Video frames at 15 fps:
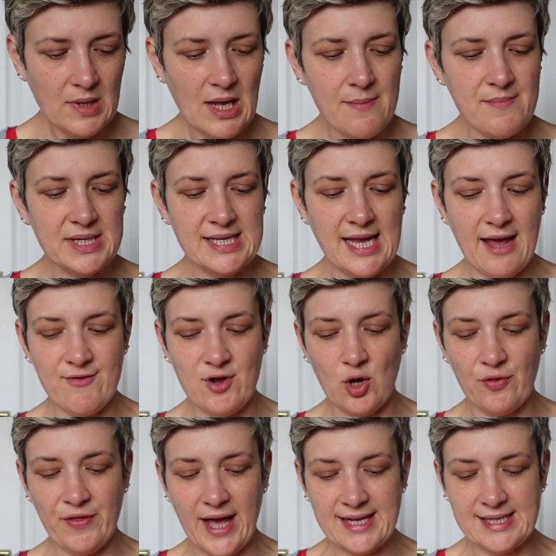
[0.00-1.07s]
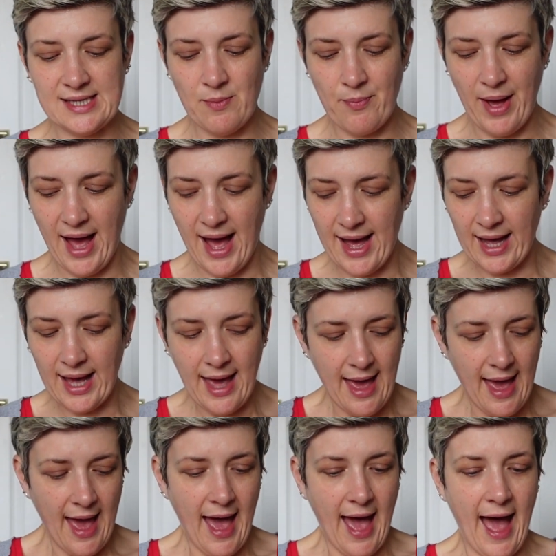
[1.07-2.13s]
material. That's the back,
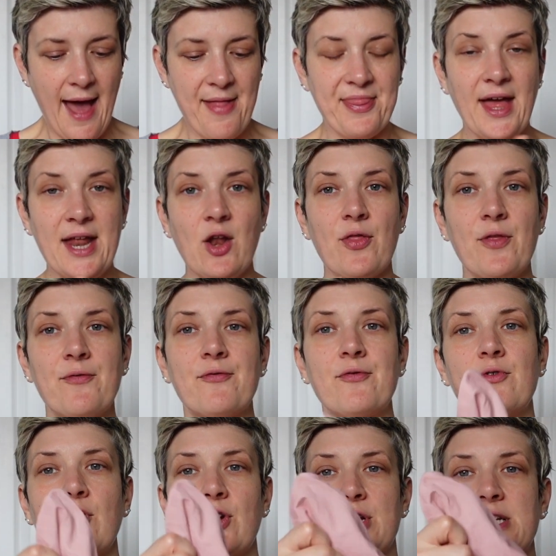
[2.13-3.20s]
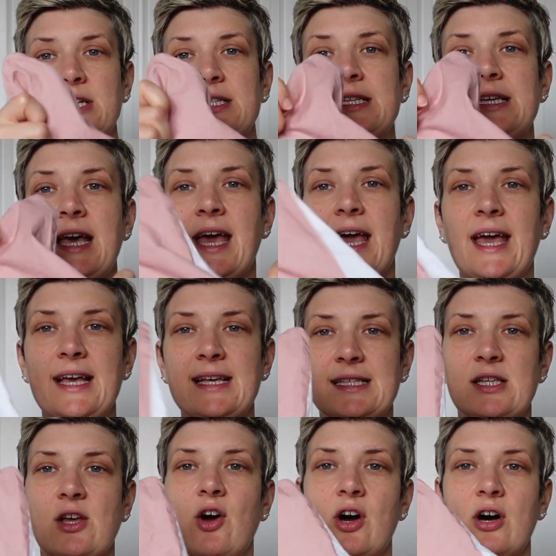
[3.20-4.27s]
and then on the front
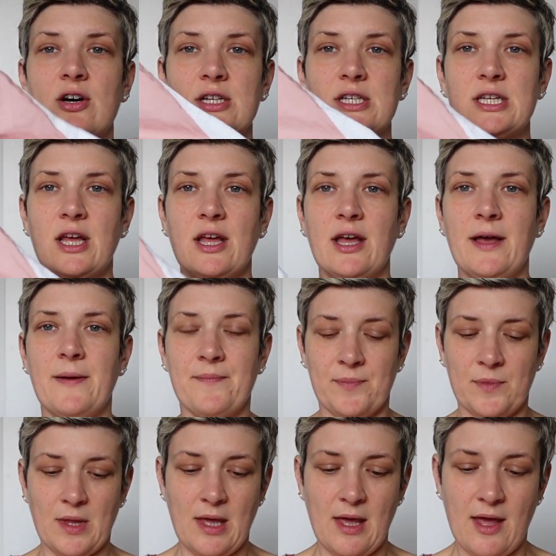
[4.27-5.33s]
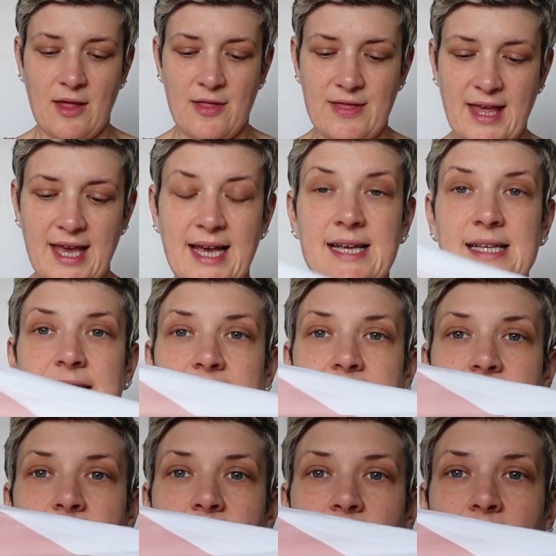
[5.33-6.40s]
it's got
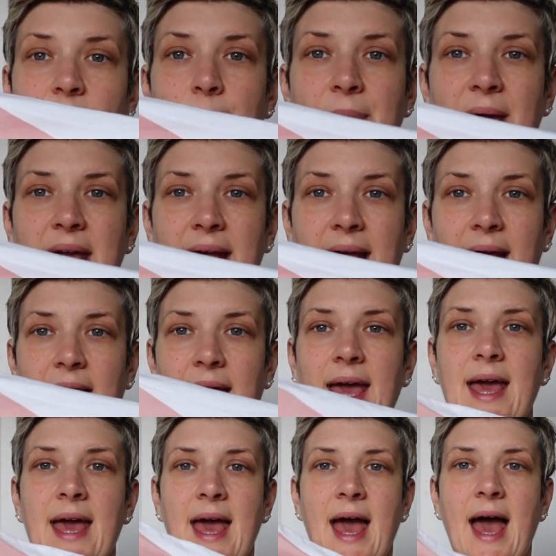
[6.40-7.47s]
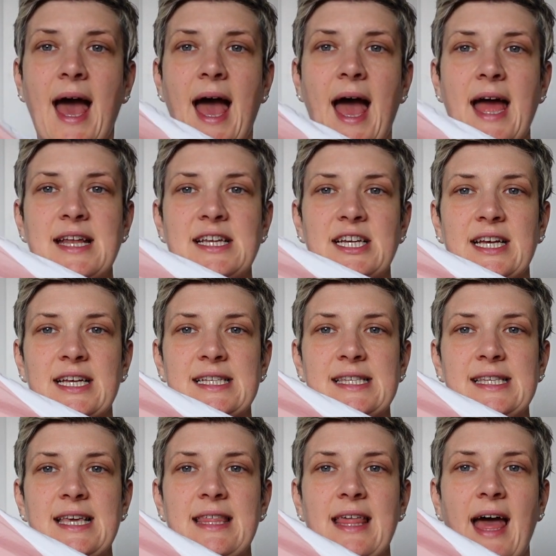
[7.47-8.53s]
this pink, and you can
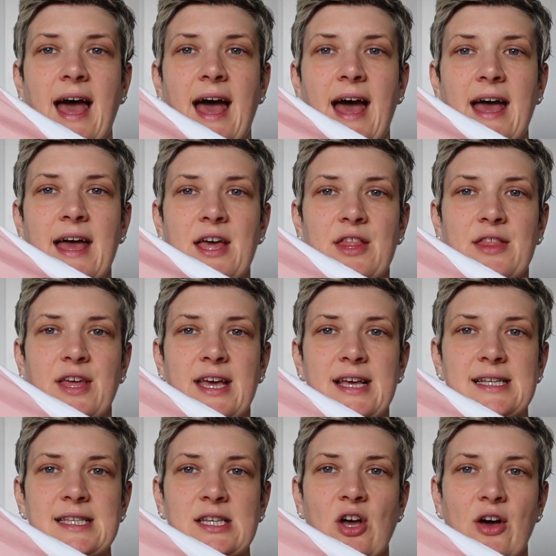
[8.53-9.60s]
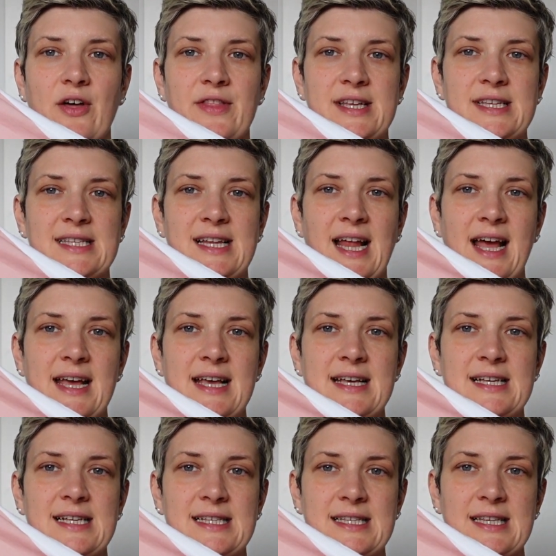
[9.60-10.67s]
see there that it's got this
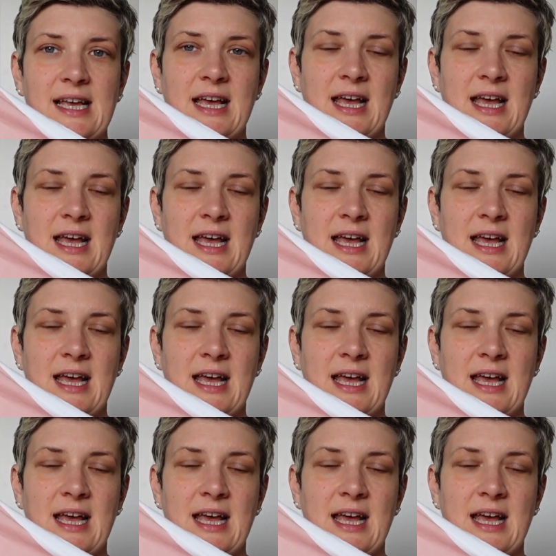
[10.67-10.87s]
nice,